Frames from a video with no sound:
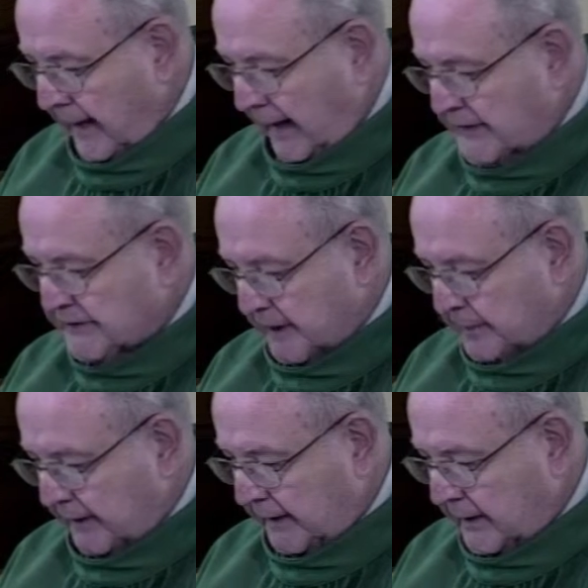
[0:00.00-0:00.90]
and
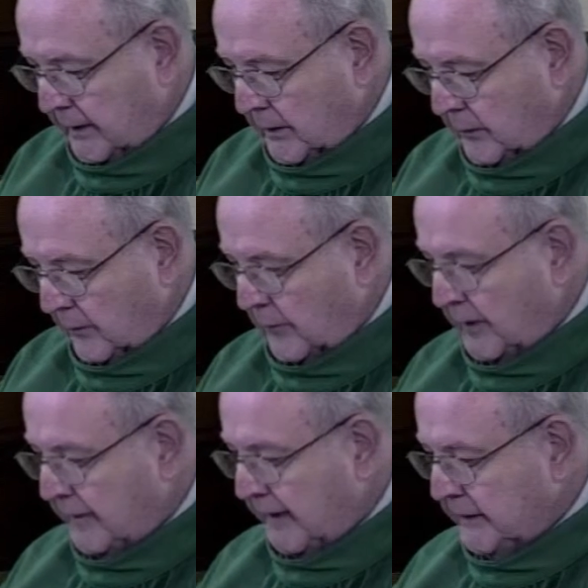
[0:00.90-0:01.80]
simply when
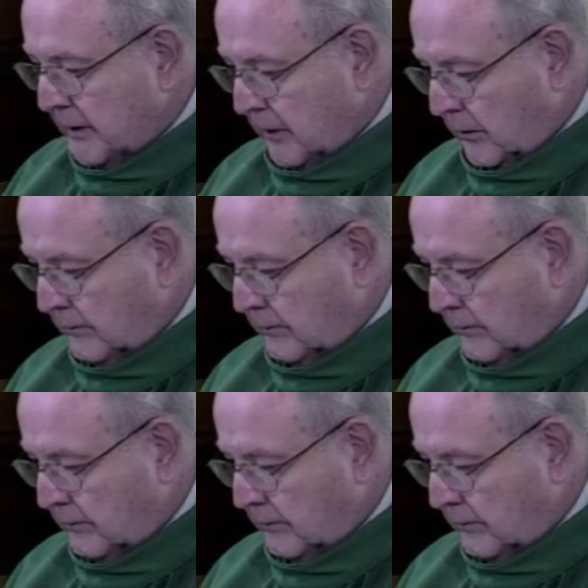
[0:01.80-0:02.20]
we mean no.